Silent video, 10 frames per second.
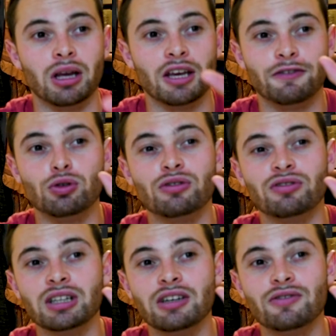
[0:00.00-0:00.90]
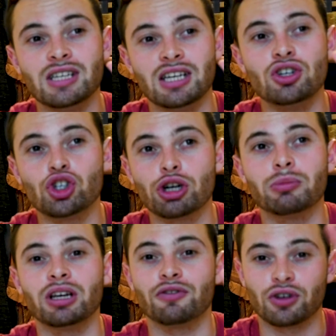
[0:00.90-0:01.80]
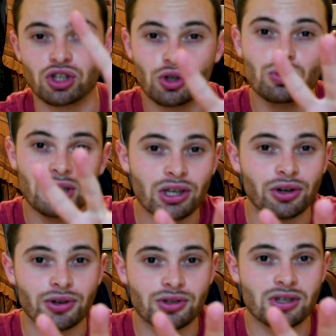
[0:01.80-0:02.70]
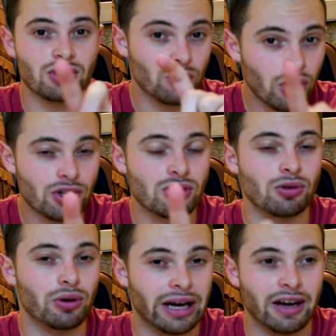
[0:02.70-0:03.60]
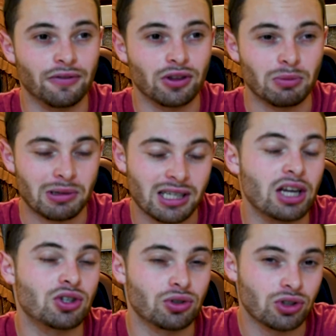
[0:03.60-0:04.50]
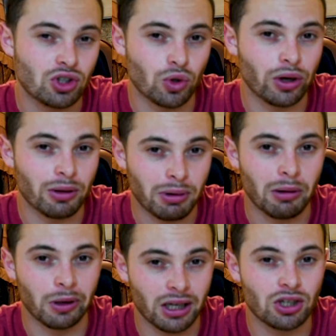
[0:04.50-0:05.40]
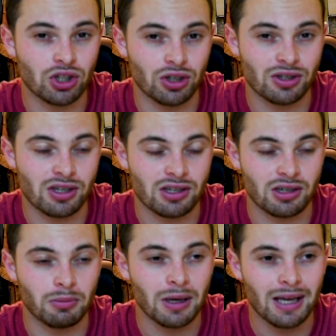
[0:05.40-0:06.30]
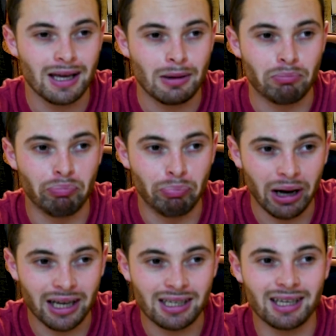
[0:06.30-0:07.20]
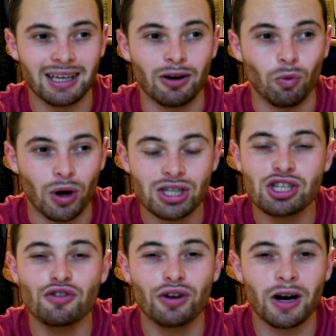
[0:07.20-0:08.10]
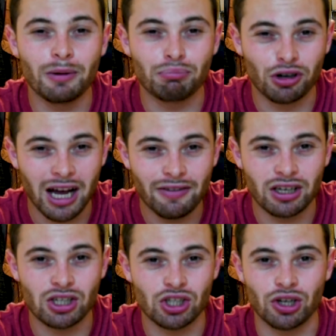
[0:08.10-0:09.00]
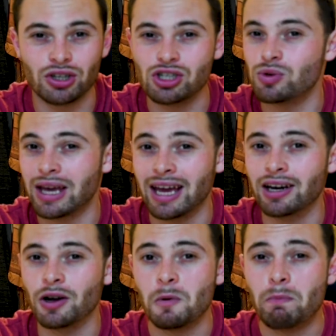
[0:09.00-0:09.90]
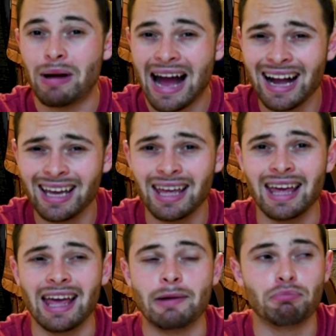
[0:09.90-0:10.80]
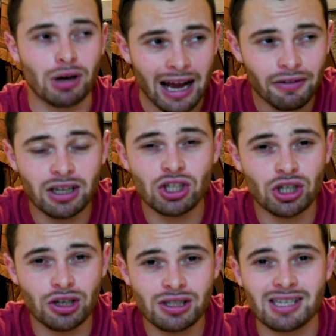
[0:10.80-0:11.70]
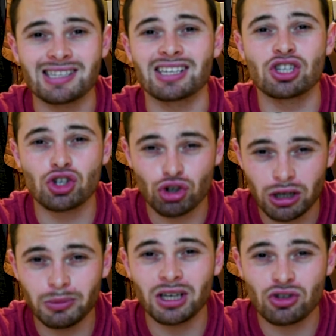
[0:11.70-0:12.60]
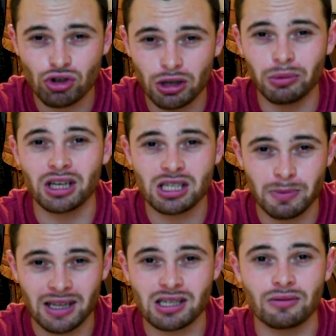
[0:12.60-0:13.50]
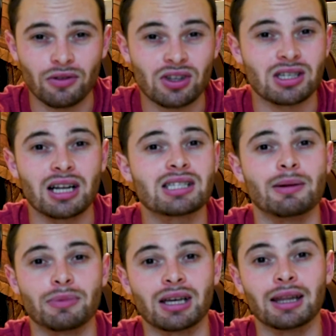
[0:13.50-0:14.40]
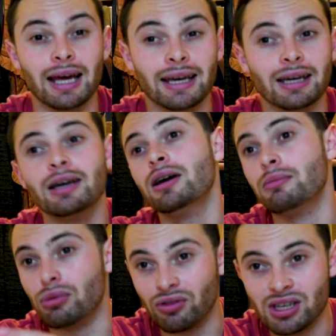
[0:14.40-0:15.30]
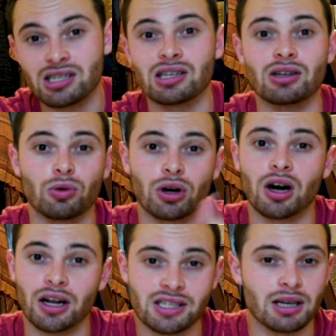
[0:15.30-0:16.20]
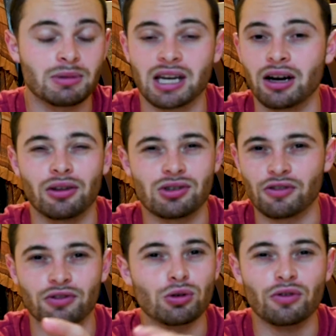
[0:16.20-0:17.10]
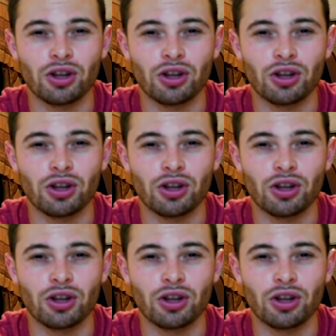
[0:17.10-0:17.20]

If you have lived in Germany for 2 years, you also have the potential to join the public insurance system. But once you've gone private insurance, you can't go back, and private insurance is extremely, extremely expensive if it's not something like Movista or Concept Care. There's a few of